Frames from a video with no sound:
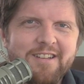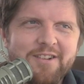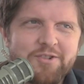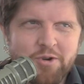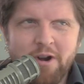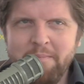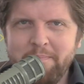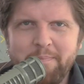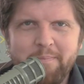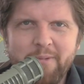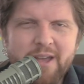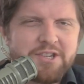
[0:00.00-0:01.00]
Trump
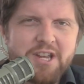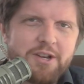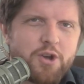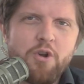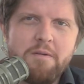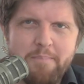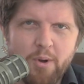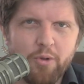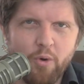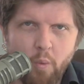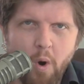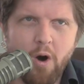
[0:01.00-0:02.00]
they said couldn't build
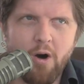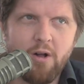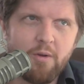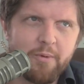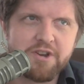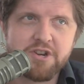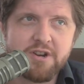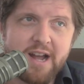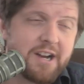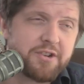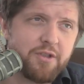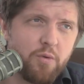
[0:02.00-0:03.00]
a wall, which
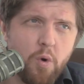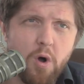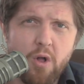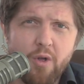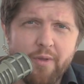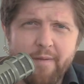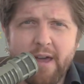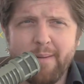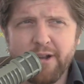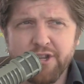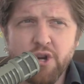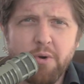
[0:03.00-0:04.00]
actually the wall they've had
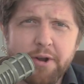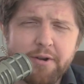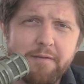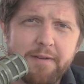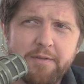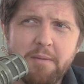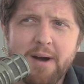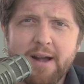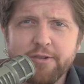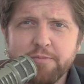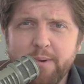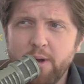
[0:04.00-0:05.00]
about 250
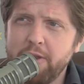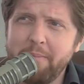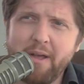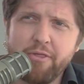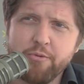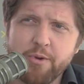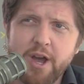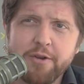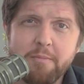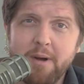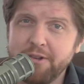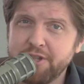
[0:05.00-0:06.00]
miles built, about
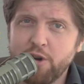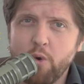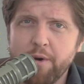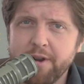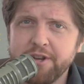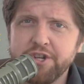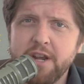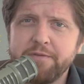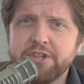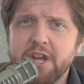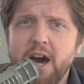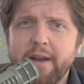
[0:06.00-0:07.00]
300 miles, according to Chief
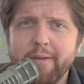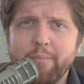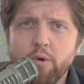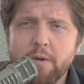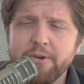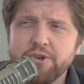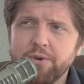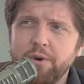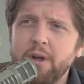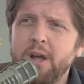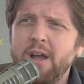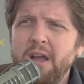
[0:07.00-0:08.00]
Scott of the Border
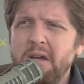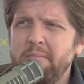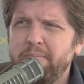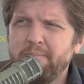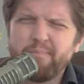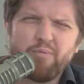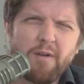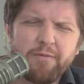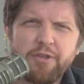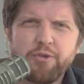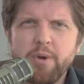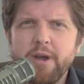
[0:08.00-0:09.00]
Patrol,
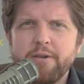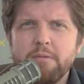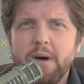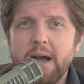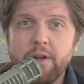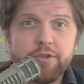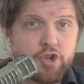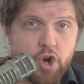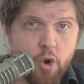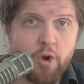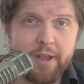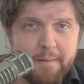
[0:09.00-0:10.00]
roughly 300 miles
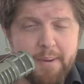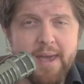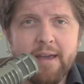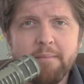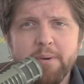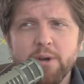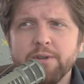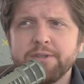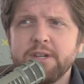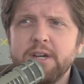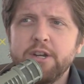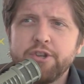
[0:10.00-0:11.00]
currently being
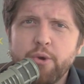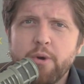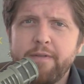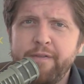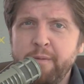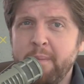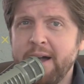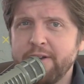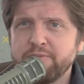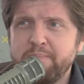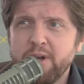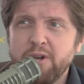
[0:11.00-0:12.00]
built, 250
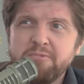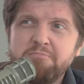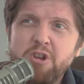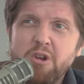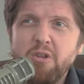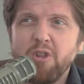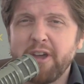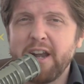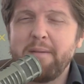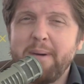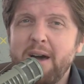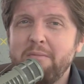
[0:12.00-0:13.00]
miles built. You're looking
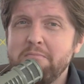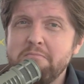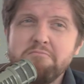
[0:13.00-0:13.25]
at about